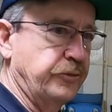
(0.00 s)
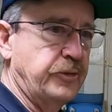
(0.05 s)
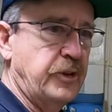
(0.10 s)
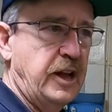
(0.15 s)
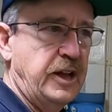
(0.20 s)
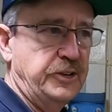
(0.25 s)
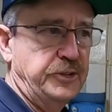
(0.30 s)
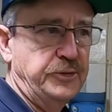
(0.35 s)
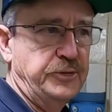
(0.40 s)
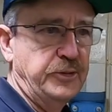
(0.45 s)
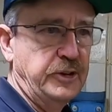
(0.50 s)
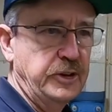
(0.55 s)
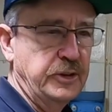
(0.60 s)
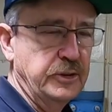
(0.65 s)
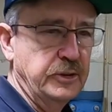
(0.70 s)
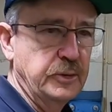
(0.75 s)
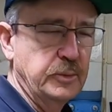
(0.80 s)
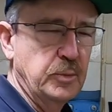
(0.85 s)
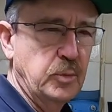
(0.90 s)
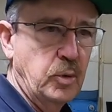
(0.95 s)
for
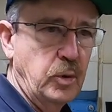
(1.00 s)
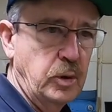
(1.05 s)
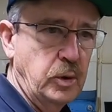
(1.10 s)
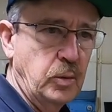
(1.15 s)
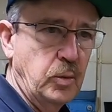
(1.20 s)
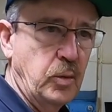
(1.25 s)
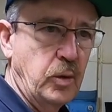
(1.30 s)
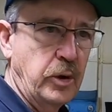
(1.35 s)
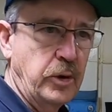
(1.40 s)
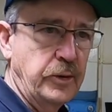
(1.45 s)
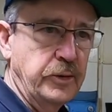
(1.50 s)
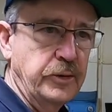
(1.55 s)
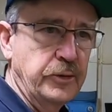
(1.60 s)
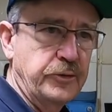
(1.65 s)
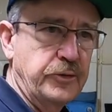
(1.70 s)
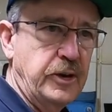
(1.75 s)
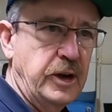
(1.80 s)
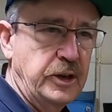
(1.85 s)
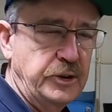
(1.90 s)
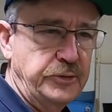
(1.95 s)
phosphate in the boiler water.
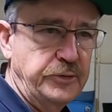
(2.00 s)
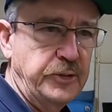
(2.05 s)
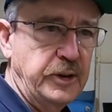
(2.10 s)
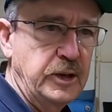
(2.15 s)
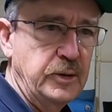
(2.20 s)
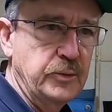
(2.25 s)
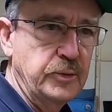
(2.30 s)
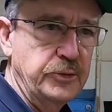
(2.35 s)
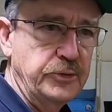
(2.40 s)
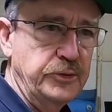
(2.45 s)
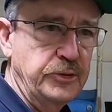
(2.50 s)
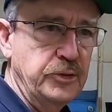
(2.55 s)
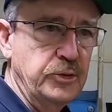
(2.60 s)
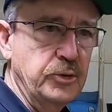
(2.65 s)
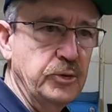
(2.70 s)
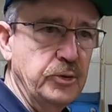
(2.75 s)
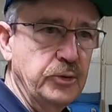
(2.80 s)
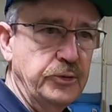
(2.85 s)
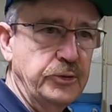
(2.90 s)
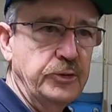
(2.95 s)
And the phosphate was
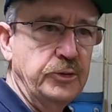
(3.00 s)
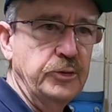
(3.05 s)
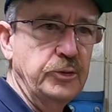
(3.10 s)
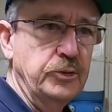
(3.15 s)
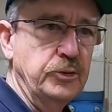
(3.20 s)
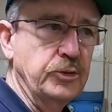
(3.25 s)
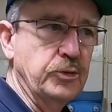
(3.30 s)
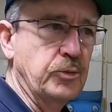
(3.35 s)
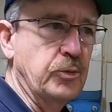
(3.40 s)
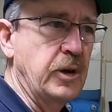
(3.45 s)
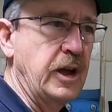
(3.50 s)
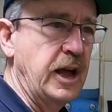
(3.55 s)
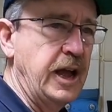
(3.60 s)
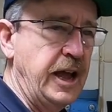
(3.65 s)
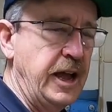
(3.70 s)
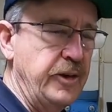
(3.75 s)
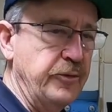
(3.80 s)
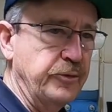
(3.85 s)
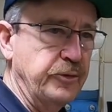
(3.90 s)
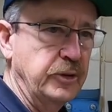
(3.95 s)
used to
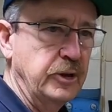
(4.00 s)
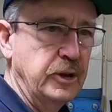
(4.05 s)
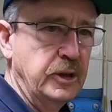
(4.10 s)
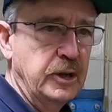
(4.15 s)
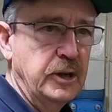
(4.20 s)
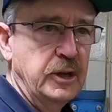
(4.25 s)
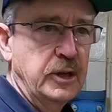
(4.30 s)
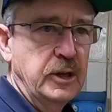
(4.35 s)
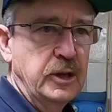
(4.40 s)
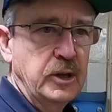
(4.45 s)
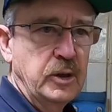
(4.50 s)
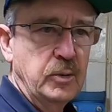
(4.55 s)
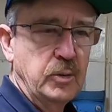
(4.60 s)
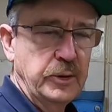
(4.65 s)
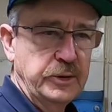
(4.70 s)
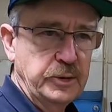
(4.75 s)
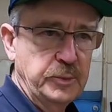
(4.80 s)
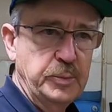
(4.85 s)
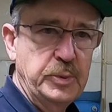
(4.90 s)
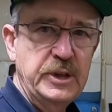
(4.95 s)
derive
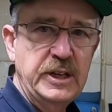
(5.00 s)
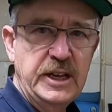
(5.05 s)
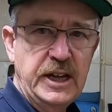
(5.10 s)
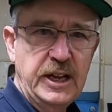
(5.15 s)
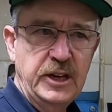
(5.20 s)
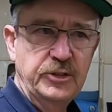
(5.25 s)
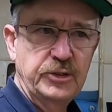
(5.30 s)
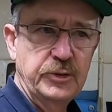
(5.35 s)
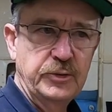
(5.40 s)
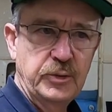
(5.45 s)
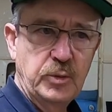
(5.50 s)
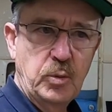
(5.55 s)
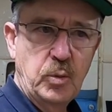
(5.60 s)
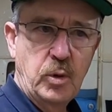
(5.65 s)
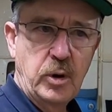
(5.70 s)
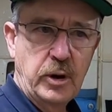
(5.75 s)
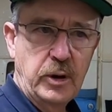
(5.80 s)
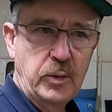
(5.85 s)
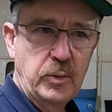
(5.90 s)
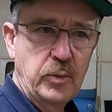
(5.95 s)
what the pH of
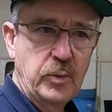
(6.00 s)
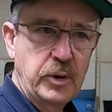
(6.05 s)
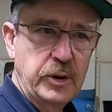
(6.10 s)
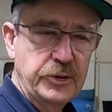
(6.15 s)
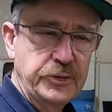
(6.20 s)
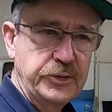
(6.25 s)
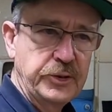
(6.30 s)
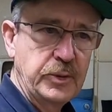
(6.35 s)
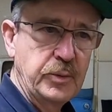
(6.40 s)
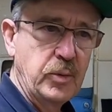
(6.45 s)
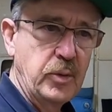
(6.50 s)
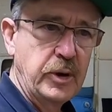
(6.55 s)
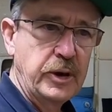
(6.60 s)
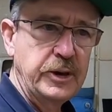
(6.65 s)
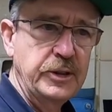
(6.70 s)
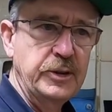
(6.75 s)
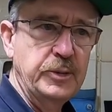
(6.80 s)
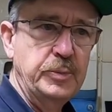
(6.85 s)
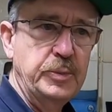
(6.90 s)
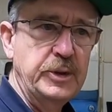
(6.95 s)
the water was. They
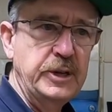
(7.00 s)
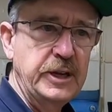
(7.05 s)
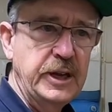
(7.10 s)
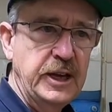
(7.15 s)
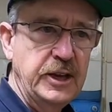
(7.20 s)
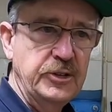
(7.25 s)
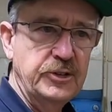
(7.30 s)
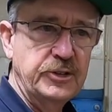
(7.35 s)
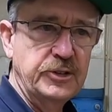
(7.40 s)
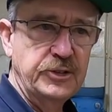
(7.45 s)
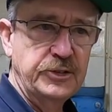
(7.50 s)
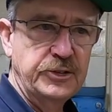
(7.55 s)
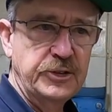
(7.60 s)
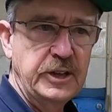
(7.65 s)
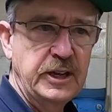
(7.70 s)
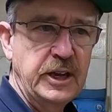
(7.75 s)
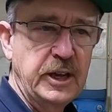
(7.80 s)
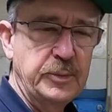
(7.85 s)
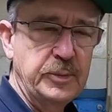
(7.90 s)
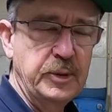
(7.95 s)
wanted the pH to
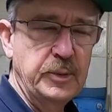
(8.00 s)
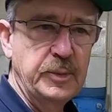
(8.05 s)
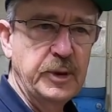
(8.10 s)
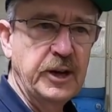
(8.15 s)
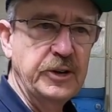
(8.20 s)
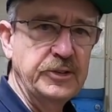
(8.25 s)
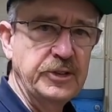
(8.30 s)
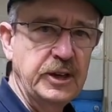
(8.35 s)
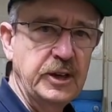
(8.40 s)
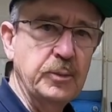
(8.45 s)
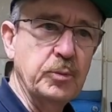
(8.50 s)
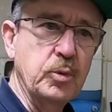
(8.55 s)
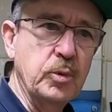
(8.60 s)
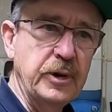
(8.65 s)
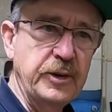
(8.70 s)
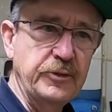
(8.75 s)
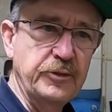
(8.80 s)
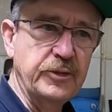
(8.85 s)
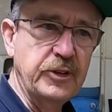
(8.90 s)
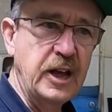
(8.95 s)
stay up at about
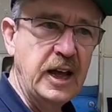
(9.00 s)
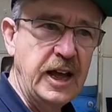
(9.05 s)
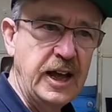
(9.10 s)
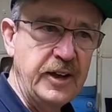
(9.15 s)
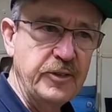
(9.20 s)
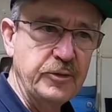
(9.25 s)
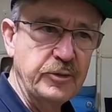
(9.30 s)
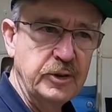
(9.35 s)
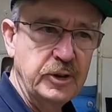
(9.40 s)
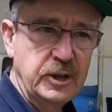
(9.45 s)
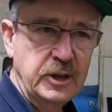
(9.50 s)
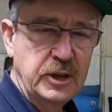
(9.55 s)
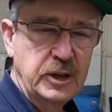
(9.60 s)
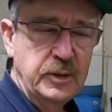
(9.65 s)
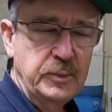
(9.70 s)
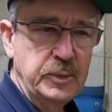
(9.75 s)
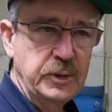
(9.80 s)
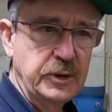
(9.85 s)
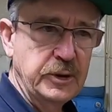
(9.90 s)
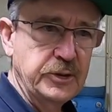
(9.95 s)
10.5
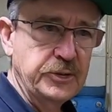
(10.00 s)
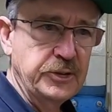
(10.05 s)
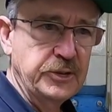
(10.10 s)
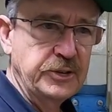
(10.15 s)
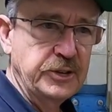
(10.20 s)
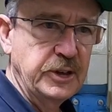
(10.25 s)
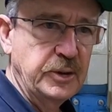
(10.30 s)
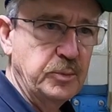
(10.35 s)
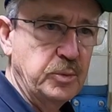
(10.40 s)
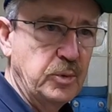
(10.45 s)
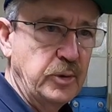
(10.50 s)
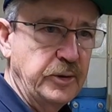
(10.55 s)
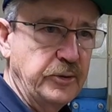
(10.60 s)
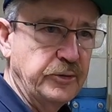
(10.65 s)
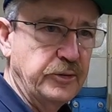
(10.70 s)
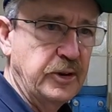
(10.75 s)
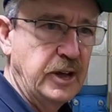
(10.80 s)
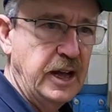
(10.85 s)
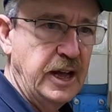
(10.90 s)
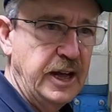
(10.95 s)
because at
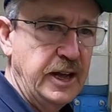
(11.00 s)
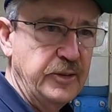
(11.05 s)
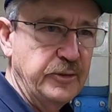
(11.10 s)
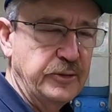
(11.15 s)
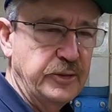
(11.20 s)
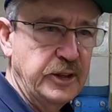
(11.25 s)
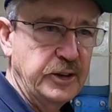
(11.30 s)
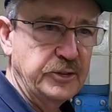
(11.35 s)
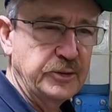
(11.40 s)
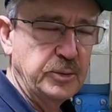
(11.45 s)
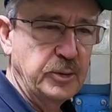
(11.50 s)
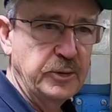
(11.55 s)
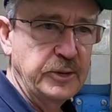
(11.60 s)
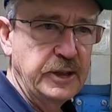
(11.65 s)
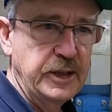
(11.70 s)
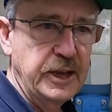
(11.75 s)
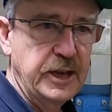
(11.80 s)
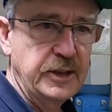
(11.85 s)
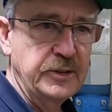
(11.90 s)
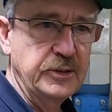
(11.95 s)
10.5, that's
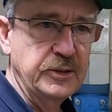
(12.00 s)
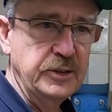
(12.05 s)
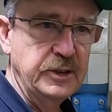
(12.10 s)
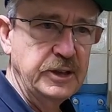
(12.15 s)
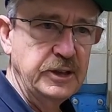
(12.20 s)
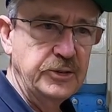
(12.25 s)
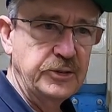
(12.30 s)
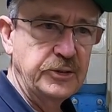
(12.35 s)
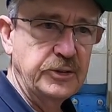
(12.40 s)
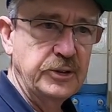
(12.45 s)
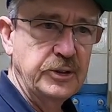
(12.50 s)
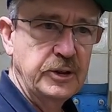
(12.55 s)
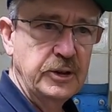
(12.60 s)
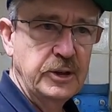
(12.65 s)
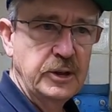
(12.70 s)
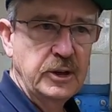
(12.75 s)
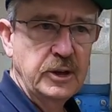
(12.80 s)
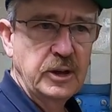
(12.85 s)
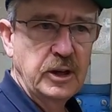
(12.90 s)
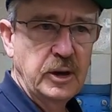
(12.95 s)
where they had the least
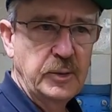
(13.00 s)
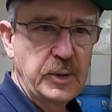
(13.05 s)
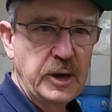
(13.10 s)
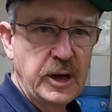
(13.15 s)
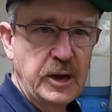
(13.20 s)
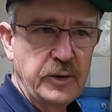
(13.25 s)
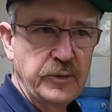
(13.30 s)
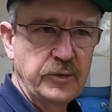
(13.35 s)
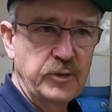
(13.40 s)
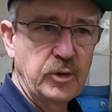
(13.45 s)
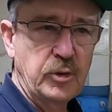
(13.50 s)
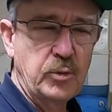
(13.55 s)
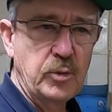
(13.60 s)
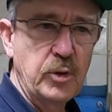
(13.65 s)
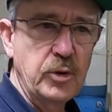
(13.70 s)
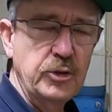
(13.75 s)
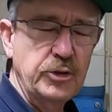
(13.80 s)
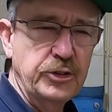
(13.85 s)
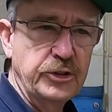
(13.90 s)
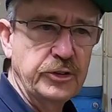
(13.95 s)
amount of
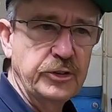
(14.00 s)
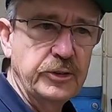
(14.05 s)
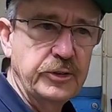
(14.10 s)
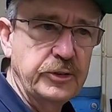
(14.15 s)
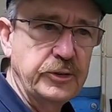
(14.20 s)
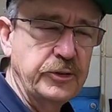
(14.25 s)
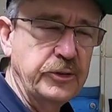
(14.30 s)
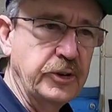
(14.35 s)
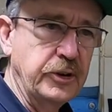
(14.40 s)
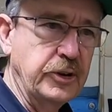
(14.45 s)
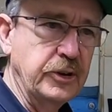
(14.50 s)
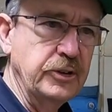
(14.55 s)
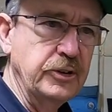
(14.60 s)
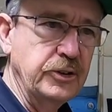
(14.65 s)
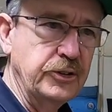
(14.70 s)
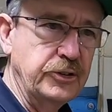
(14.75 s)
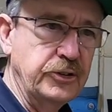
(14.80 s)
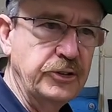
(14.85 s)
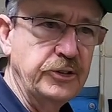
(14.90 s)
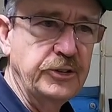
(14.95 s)
corrosion under the
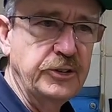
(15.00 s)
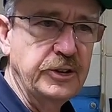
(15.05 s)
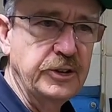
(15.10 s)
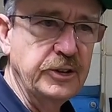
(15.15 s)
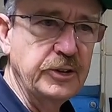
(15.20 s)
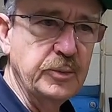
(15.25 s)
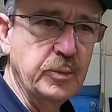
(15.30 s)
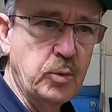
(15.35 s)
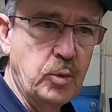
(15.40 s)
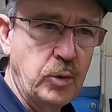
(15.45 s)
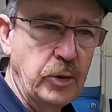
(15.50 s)
conditions in